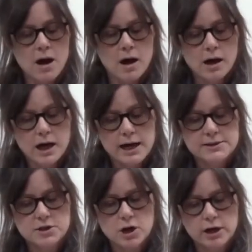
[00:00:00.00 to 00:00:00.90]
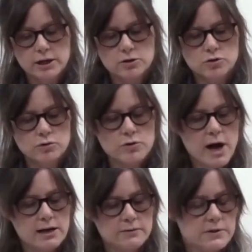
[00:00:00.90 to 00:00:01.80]
has argued grew
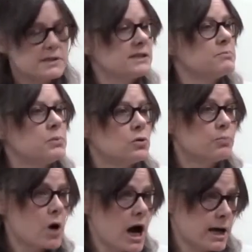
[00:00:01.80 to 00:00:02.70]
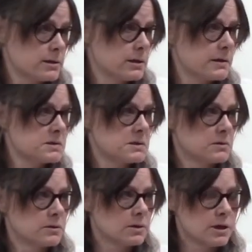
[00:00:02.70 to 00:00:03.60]
out of a simple practice,
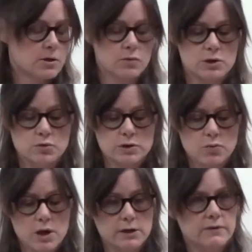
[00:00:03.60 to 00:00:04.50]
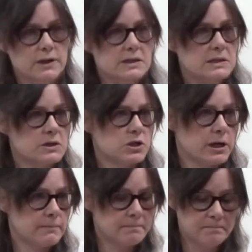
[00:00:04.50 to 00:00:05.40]
which was one of
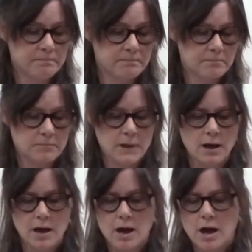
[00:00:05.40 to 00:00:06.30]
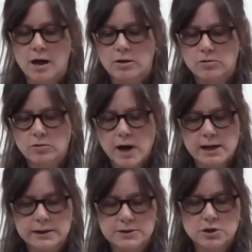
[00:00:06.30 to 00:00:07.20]
excision.
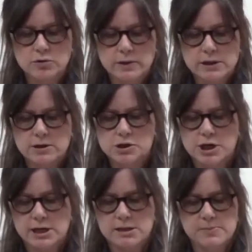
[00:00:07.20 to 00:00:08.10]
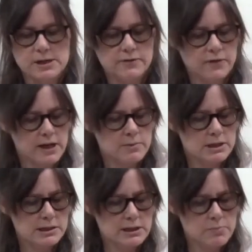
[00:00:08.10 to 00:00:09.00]
Throughout his career, Shakespeare
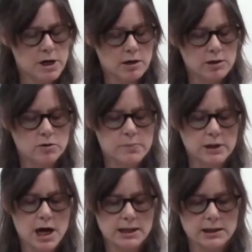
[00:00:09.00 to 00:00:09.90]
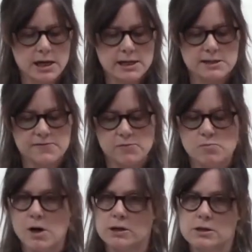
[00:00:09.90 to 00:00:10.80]
famously borrowed plot lines
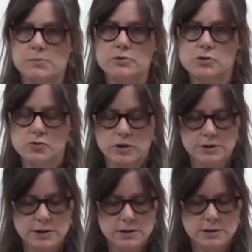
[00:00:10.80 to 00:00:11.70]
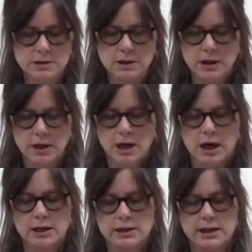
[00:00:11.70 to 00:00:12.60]
from multiple sources,
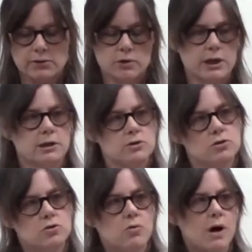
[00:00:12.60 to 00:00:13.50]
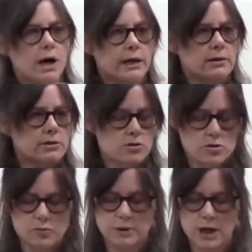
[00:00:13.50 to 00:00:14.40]
and then he would intertwine the
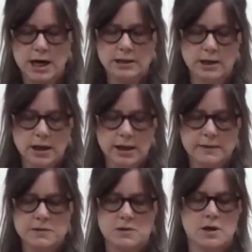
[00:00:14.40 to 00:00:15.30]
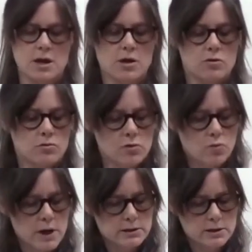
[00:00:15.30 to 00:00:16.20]
two plot lines through
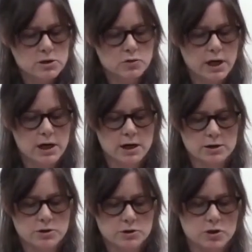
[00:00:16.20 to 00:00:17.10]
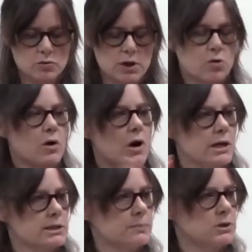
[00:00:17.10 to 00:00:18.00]
1 to 2 characters who would
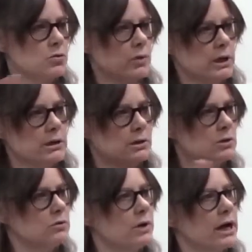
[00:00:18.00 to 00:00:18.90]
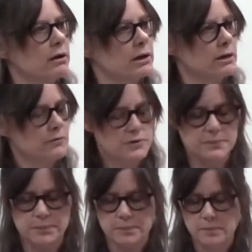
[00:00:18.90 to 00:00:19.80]
cross between the two
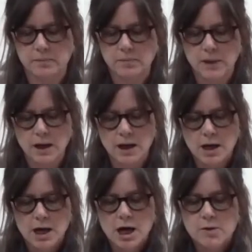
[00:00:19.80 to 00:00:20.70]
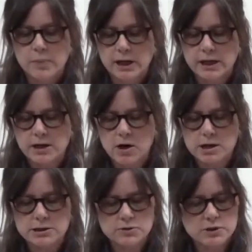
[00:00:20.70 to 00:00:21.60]
narratives. But he
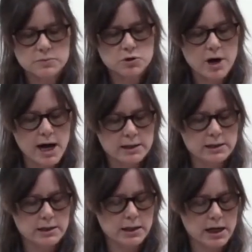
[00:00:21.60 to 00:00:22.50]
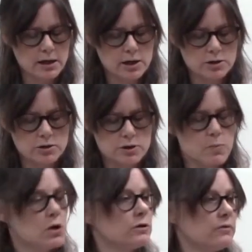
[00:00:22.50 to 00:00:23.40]
also subtracted a character's
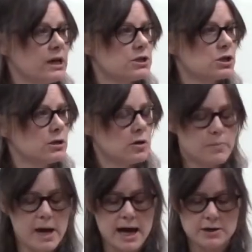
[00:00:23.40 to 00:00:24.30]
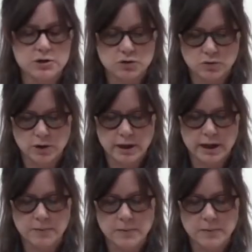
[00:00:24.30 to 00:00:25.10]
motivation or backstory,